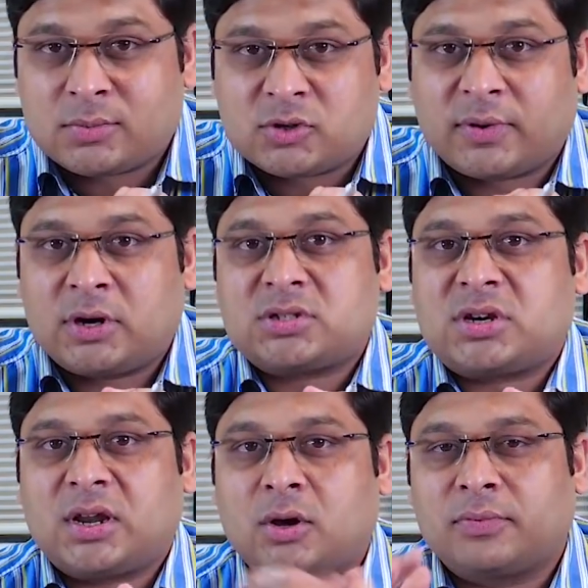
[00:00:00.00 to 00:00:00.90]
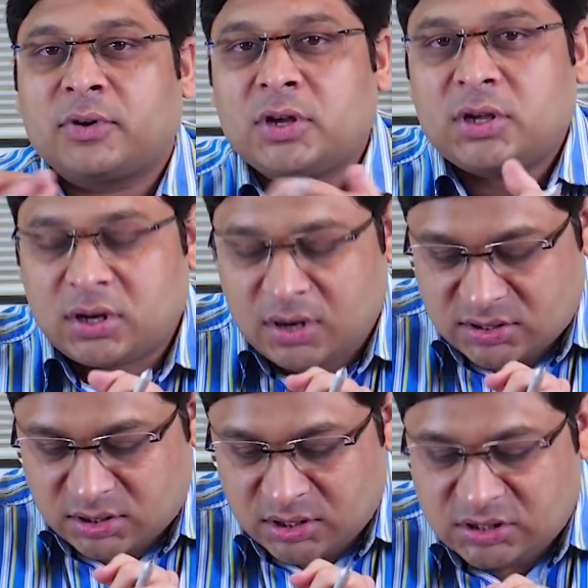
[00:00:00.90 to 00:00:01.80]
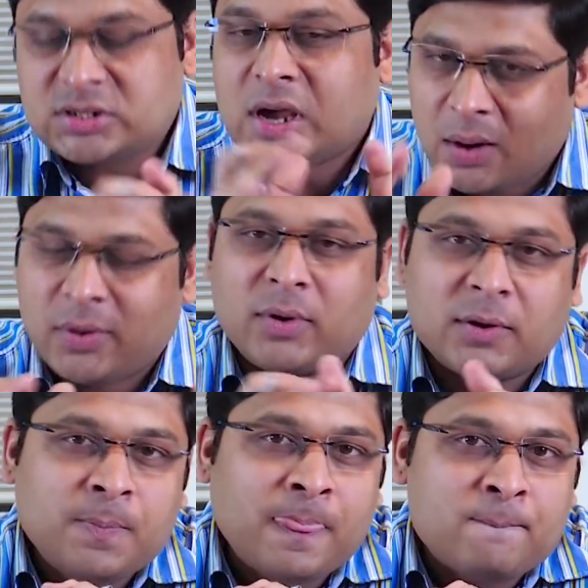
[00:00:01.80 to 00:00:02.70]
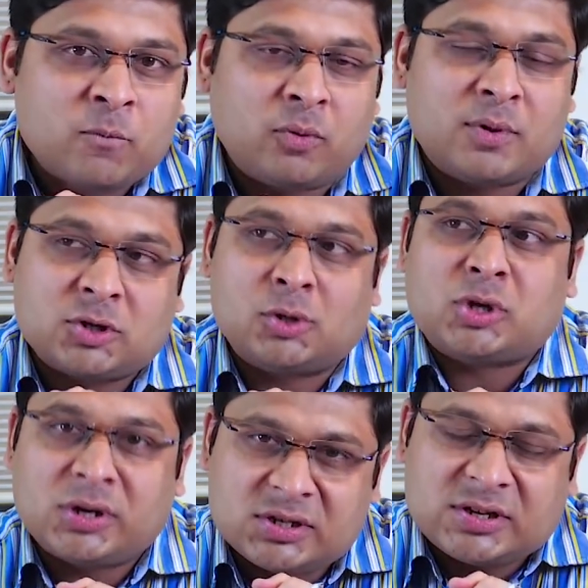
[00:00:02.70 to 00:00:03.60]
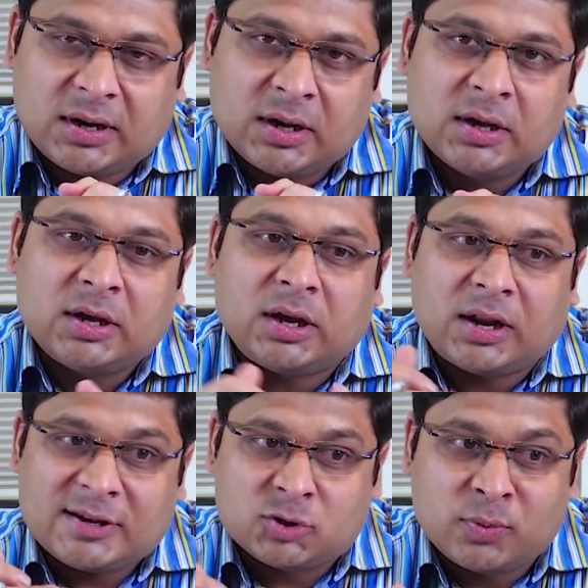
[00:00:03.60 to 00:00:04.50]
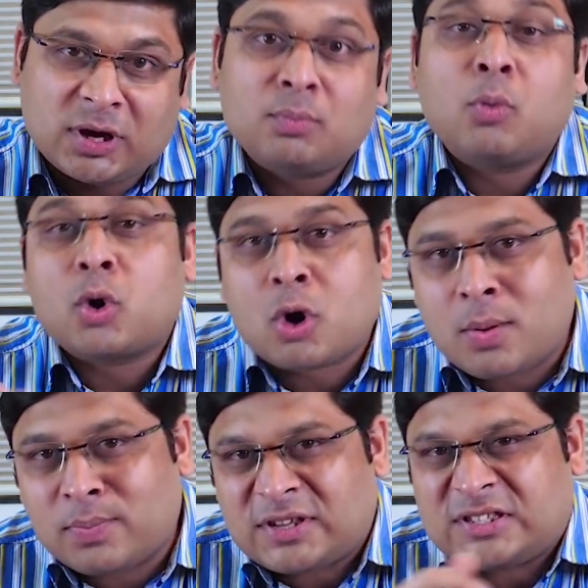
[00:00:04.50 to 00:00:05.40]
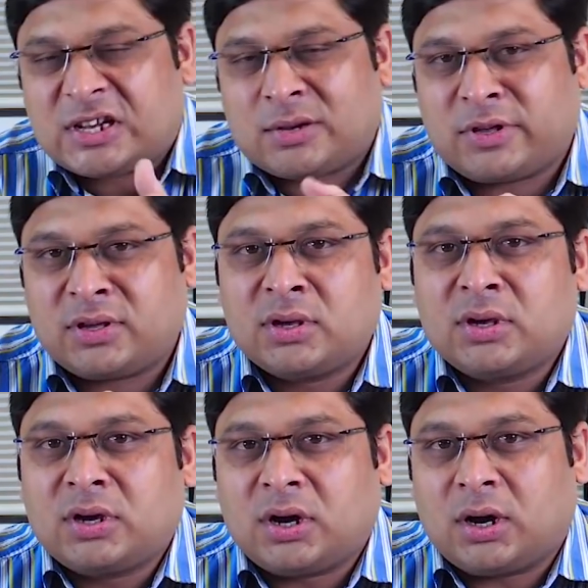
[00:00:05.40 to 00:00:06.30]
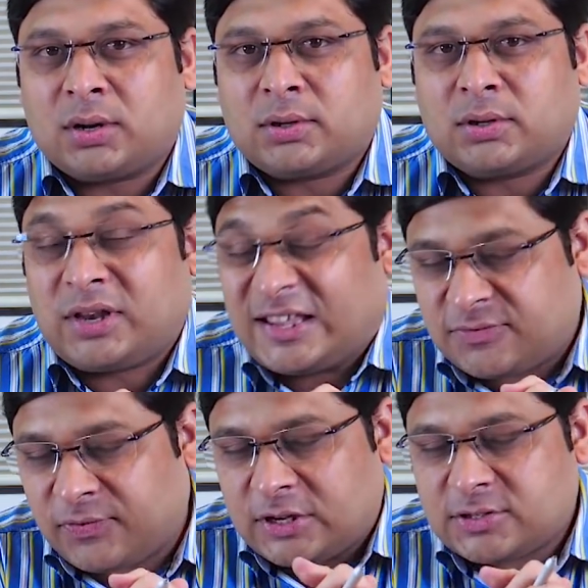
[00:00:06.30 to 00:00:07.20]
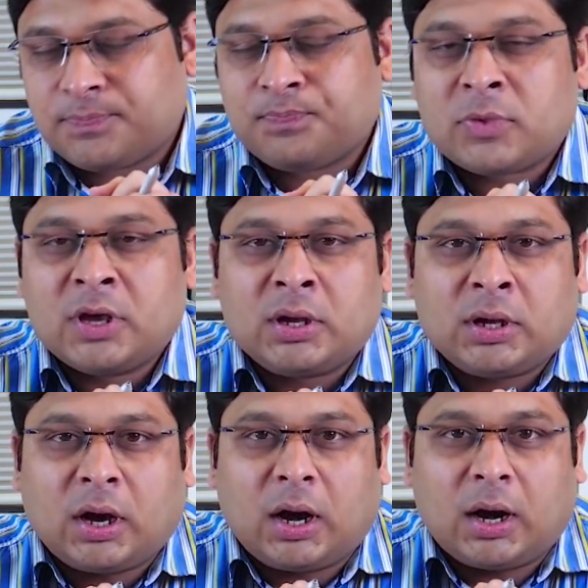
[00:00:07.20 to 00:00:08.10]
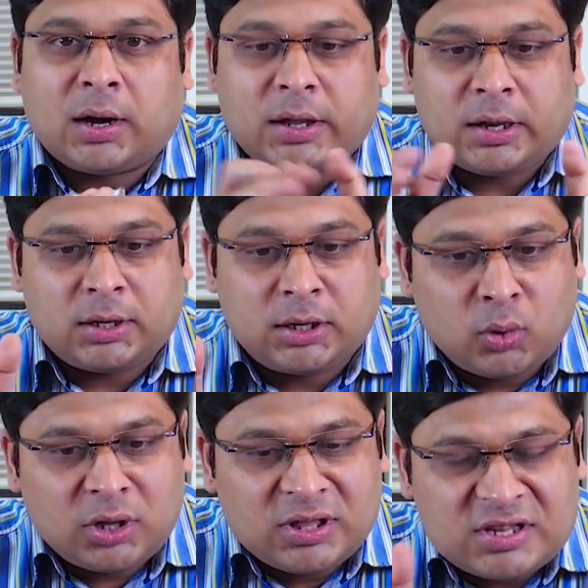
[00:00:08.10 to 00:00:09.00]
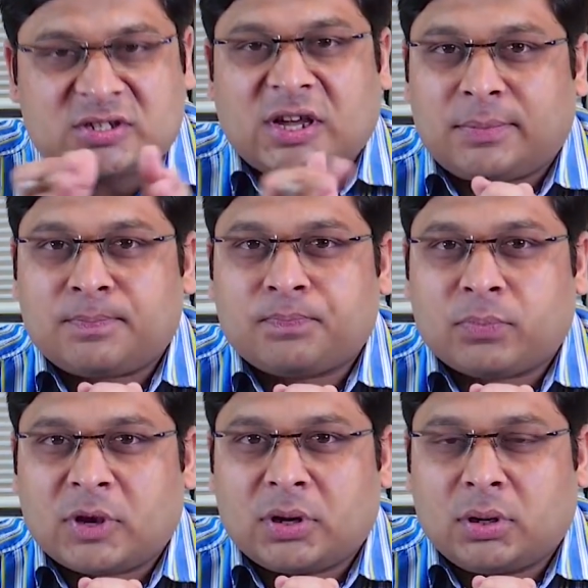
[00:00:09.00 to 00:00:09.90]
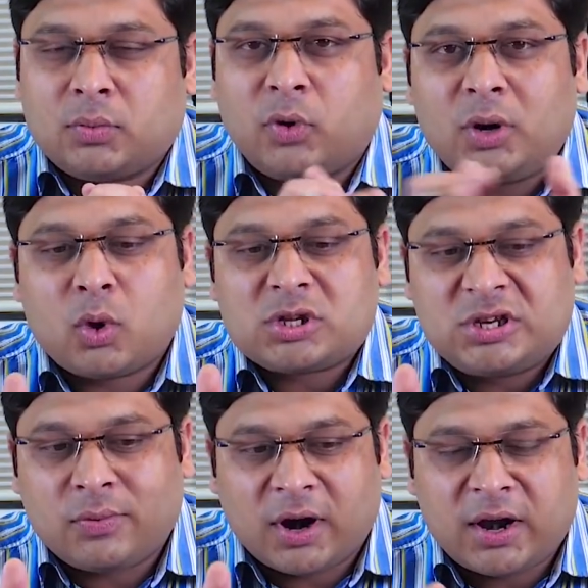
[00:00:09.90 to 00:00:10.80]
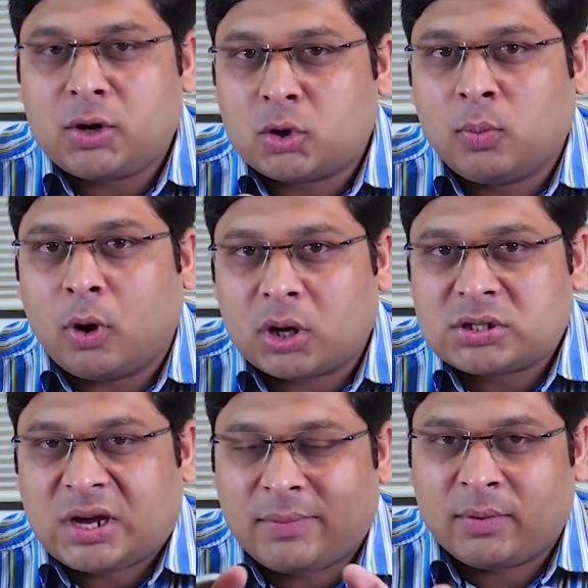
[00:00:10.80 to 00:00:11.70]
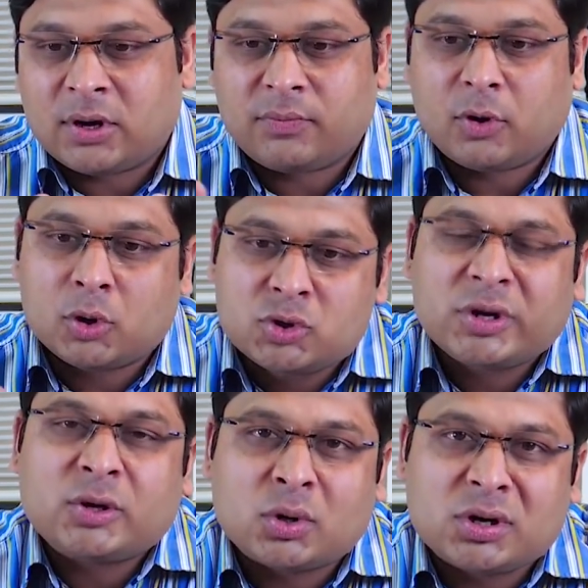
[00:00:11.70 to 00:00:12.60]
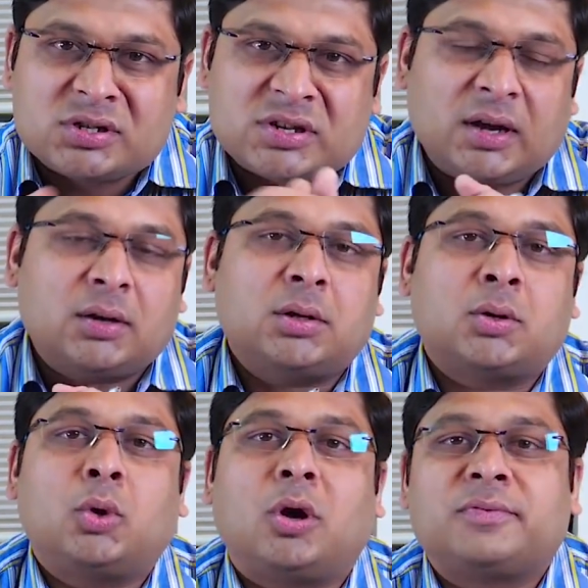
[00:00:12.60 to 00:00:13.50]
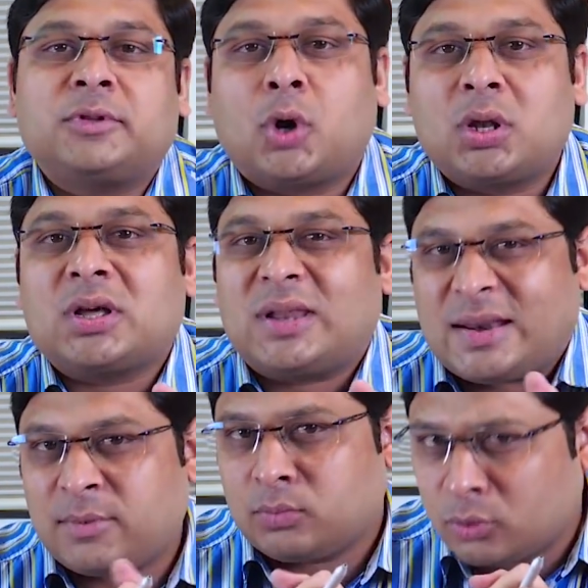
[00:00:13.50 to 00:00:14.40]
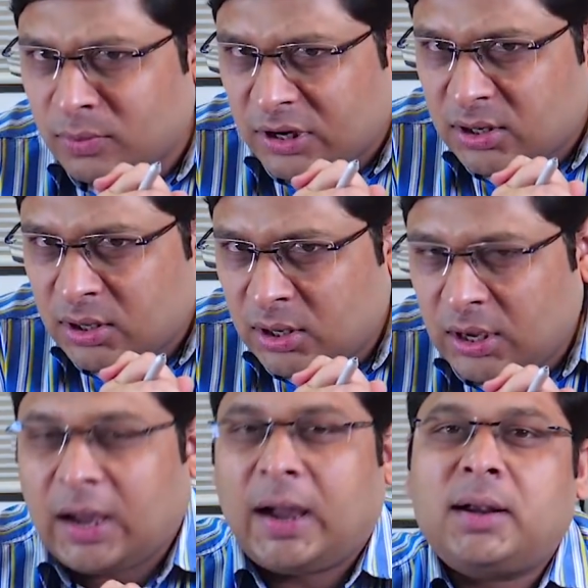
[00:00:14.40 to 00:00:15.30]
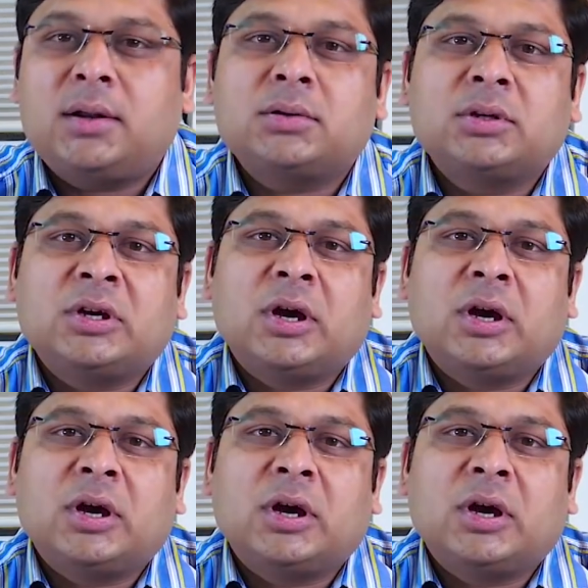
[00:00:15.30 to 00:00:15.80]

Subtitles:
in terms of understanding of international relations. However, we must also understand it has to become more complex in the coming next phase. Uh, During this time, world was divided in two blocks. However, we also need to understand the role of non-alignment movement, and